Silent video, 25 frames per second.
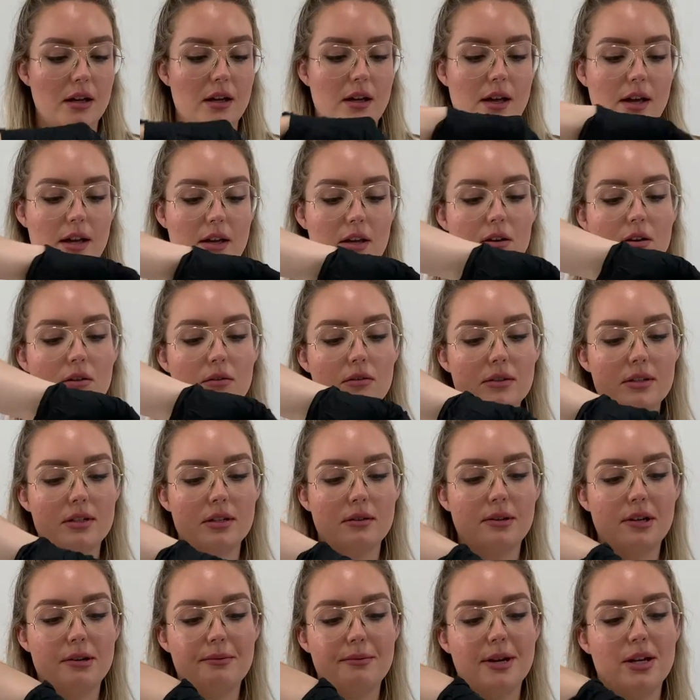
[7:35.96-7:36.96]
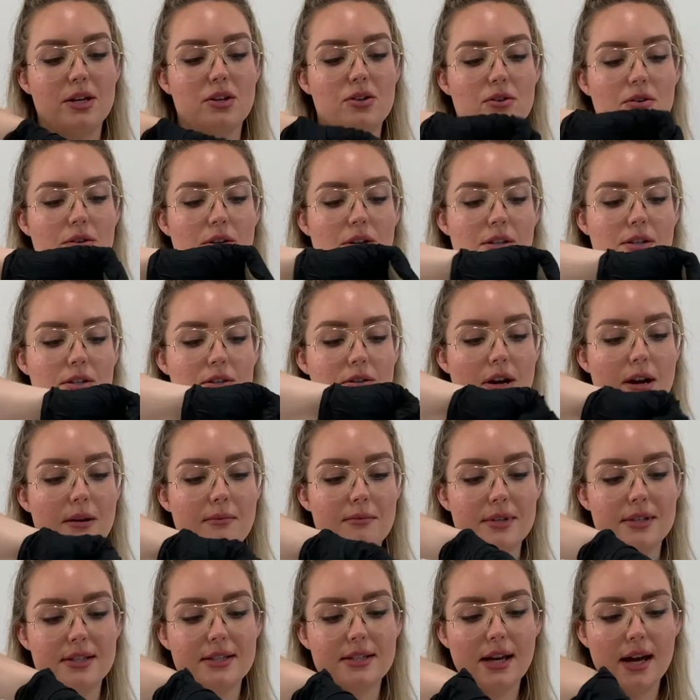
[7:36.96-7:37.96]
You also want to make sure you scrape
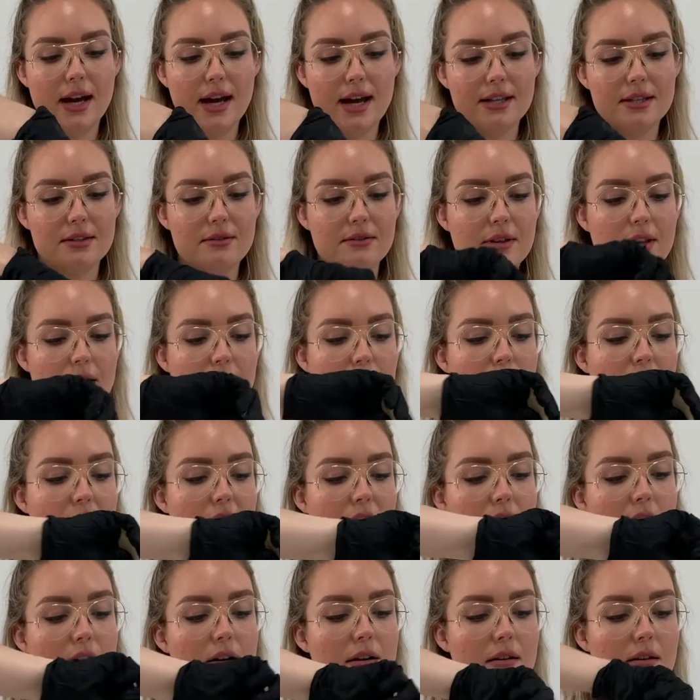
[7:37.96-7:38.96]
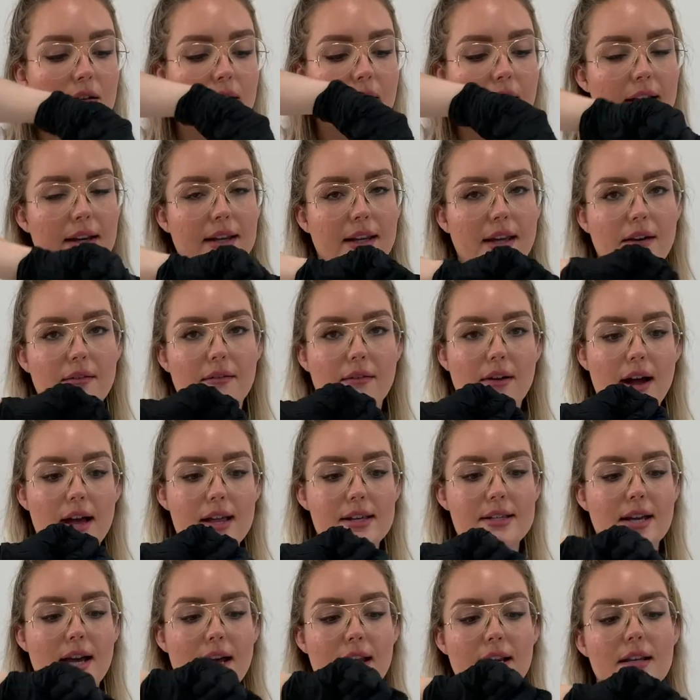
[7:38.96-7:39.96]
the sides really well and get right
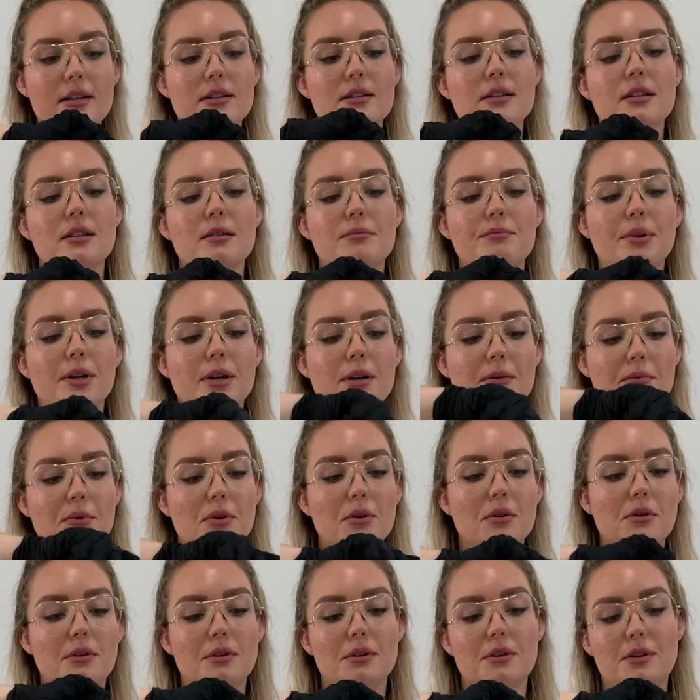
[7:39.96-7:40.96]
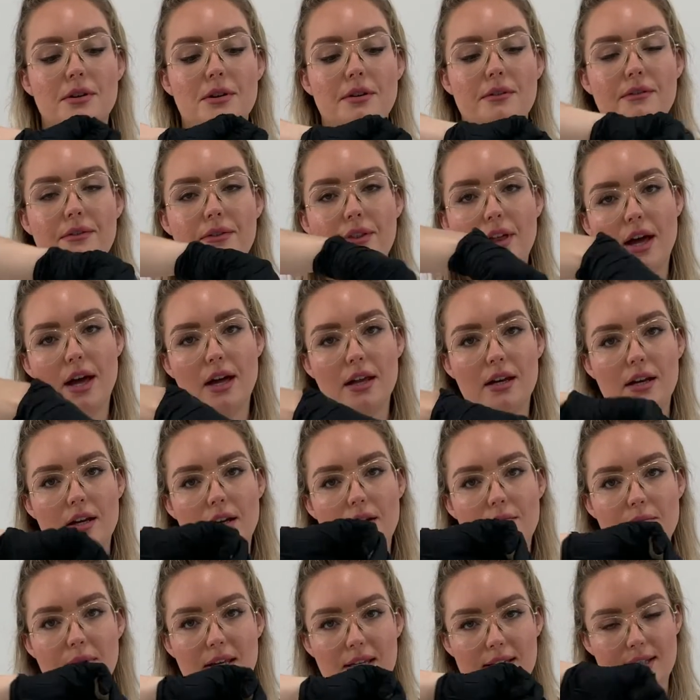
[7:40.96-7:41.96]
down into the bottom corner of that
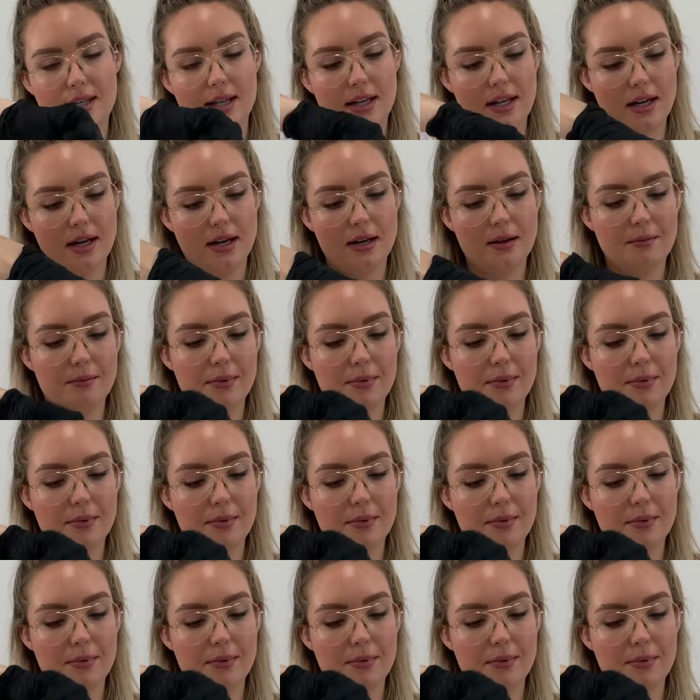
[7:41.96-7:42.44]
mixing cup.